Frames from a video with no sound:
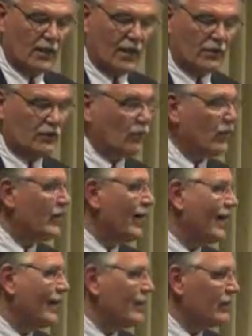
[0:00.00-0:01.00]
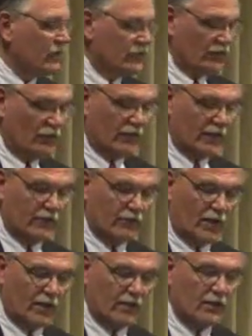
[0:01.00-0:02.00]
Outdoor dining, certainly
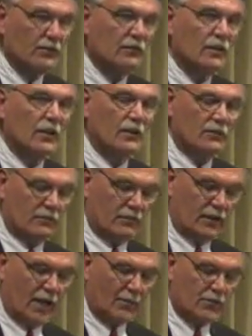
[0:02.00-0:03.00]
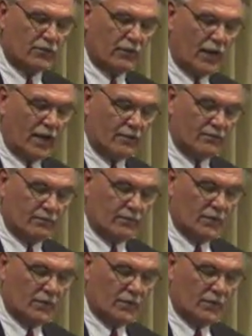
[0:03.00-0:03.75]
trying to capture that.